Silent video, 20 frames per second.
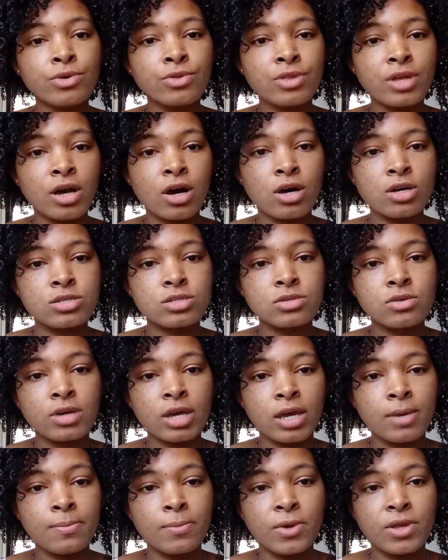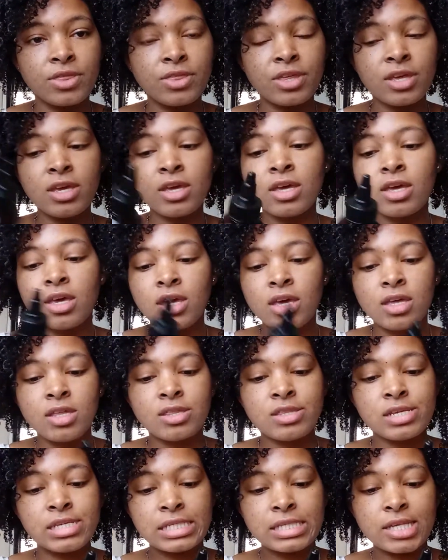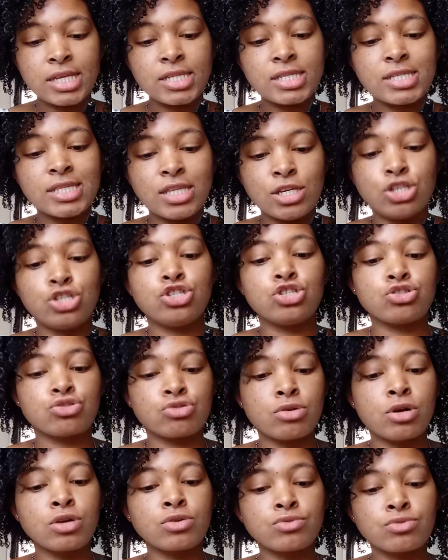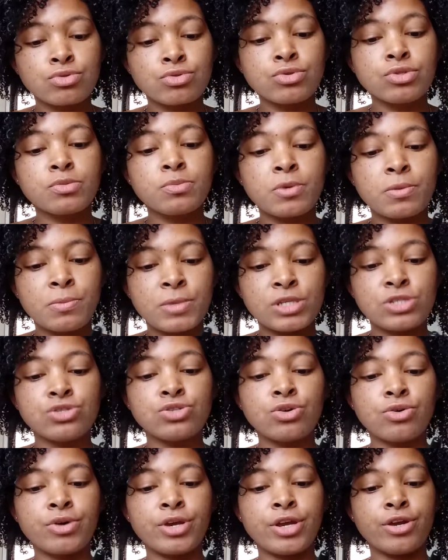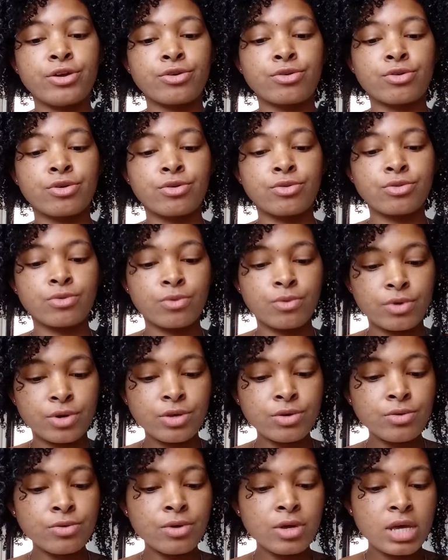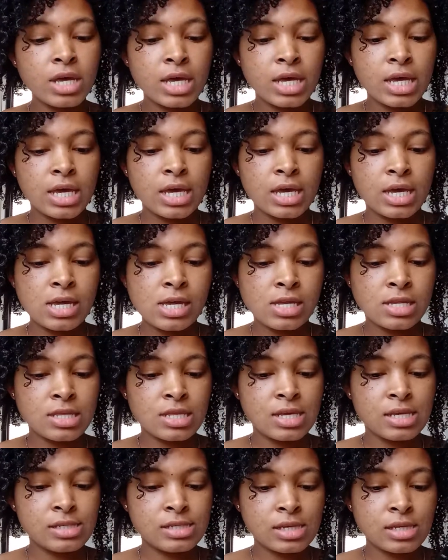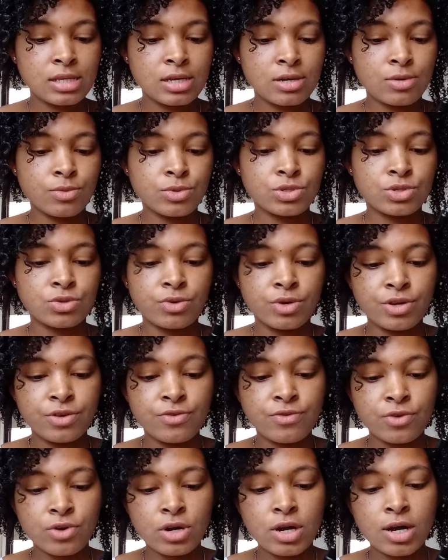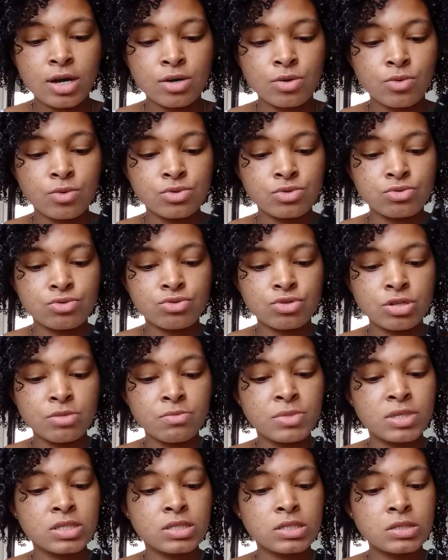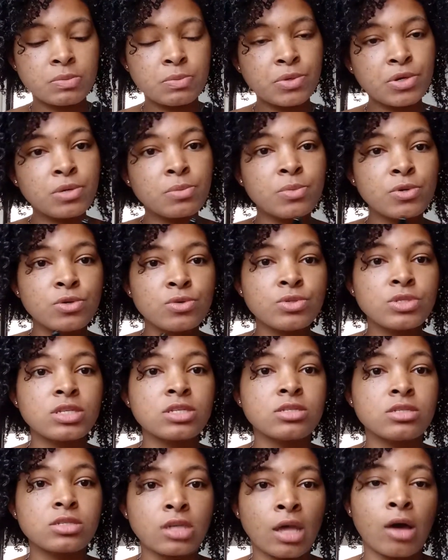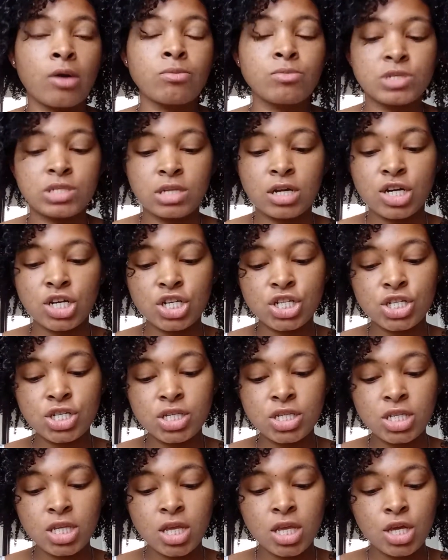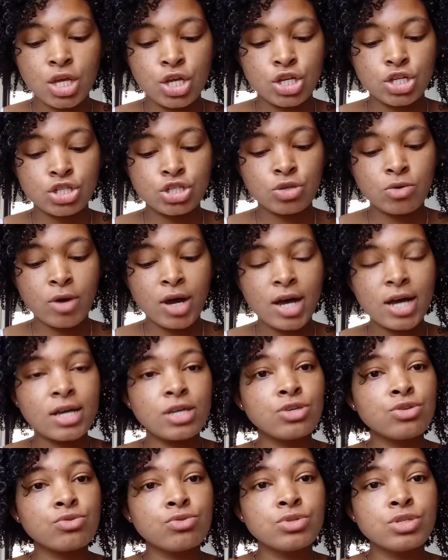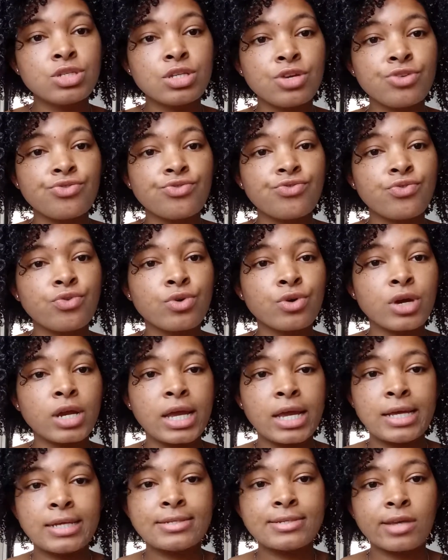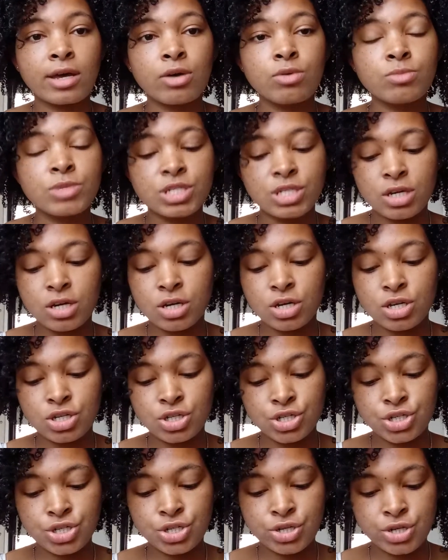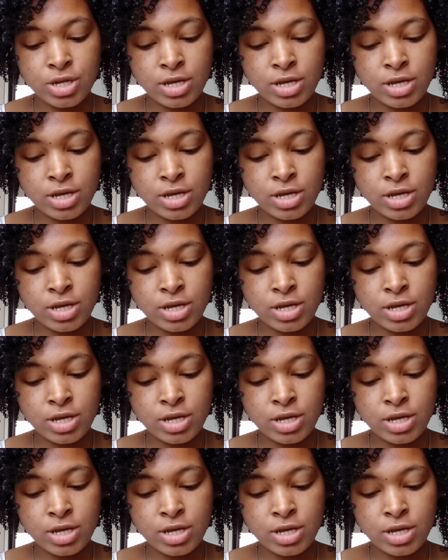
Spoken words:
that also came with it. This is the Strong Roots Pimento Hair Growth Oil, and they said that it was great for hot oil treatments, pre-poos, and scalp massages. So I used it for a scalp massage,